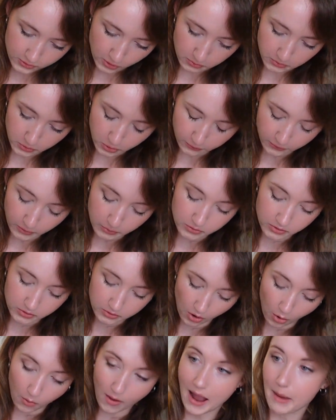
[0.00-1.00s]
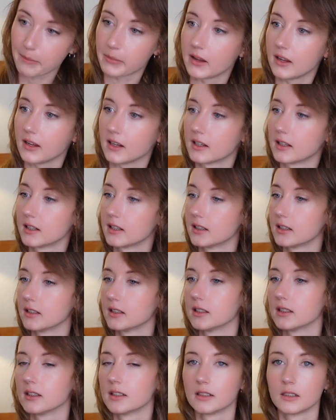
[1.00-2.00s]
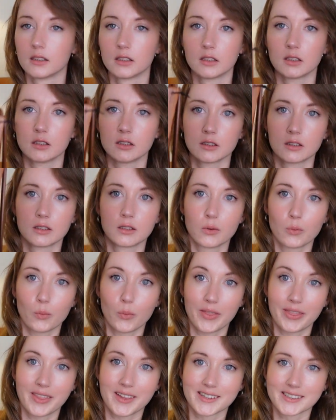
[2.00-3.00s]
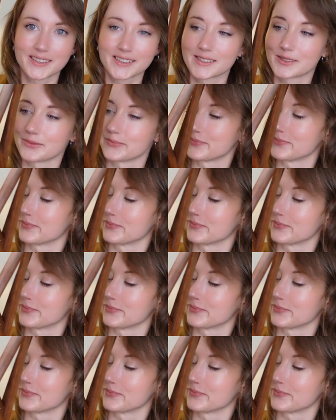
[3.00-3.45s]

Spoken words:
beautiful. I'm so happy with this.